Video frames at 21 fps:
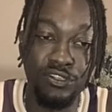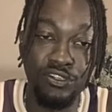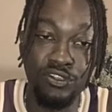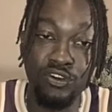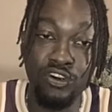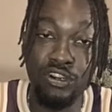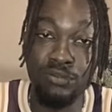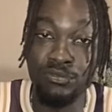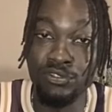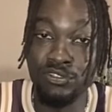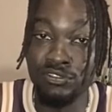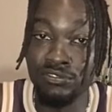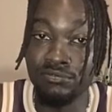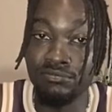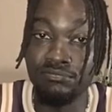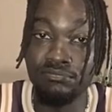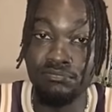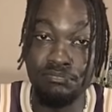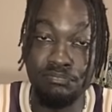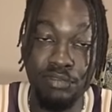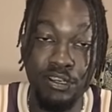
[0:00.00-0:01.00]
the normal
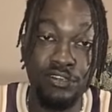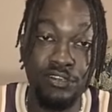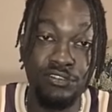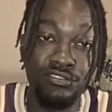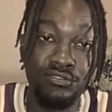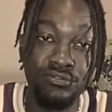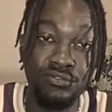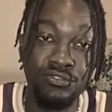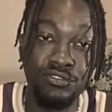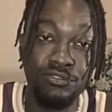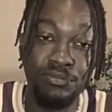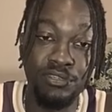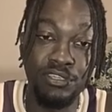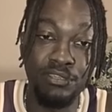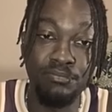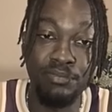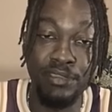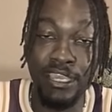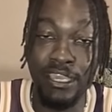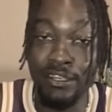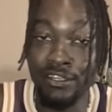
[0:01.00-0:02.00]
person would
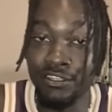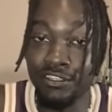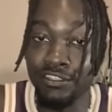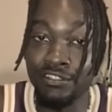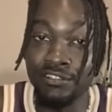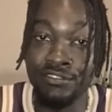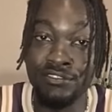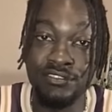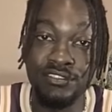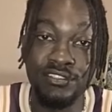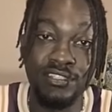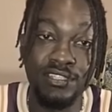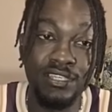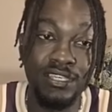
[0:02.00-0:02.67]
be panicking.